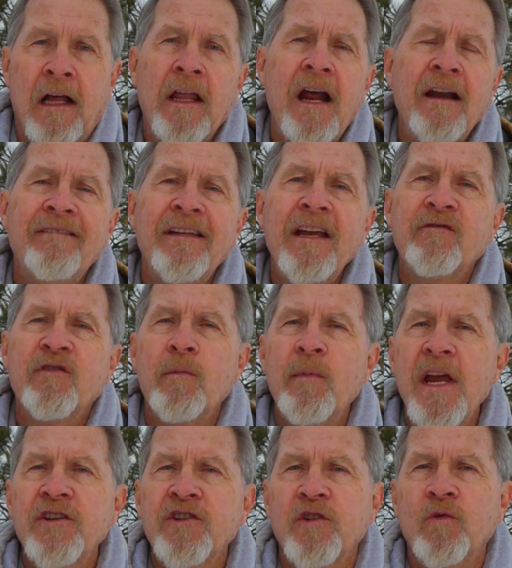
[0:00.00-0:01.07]
A lot of the
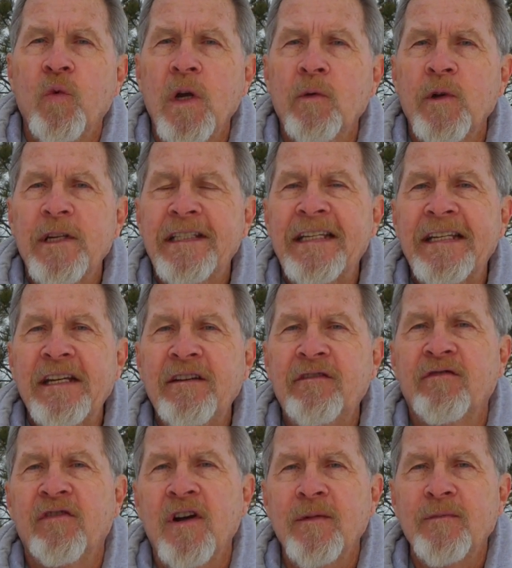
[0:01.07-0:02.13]
information we receive
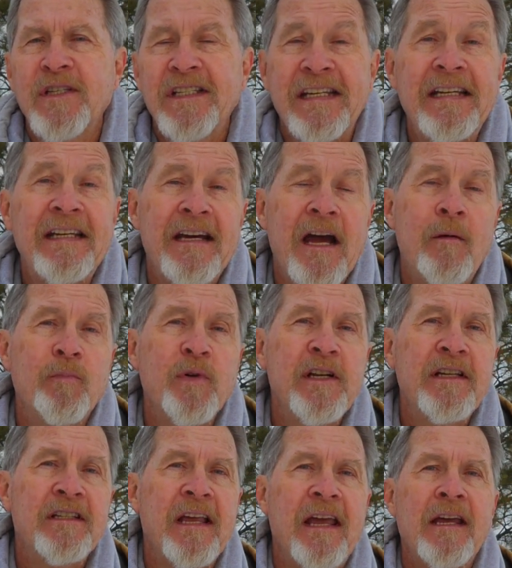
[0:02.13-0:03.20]
from seed
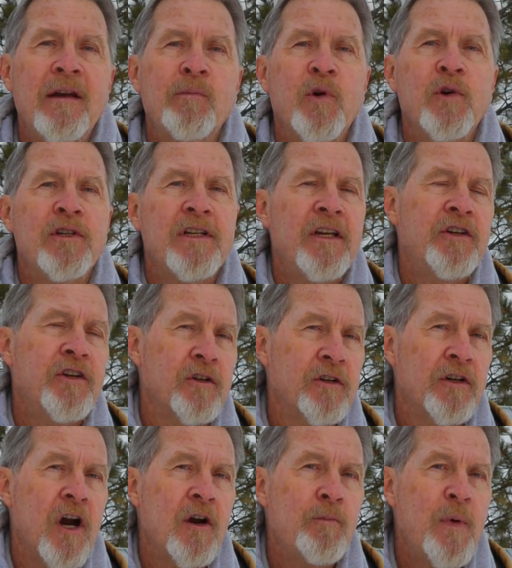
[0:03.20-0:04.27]
companies in
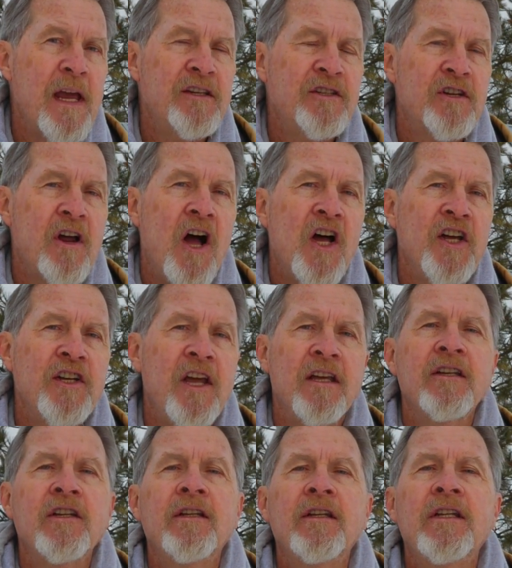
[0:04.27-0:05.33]
particular are based on
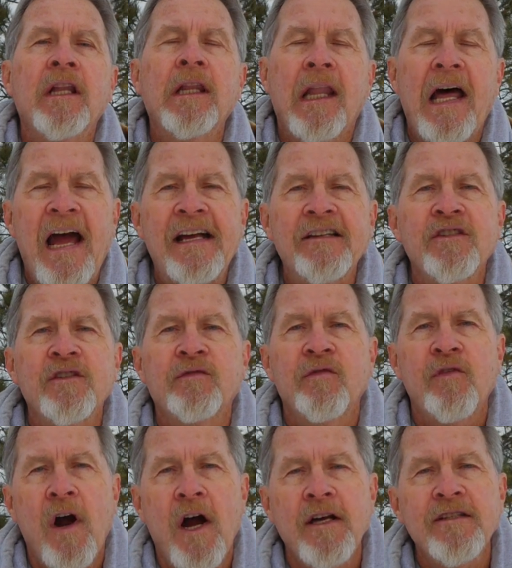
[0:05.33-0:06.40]
the last
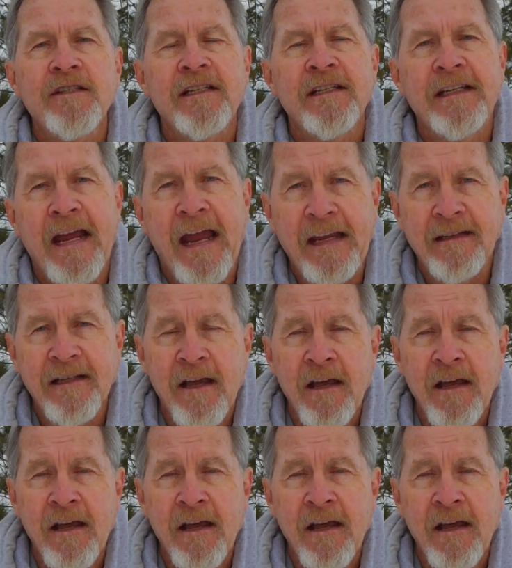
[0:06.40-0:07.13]
frost date.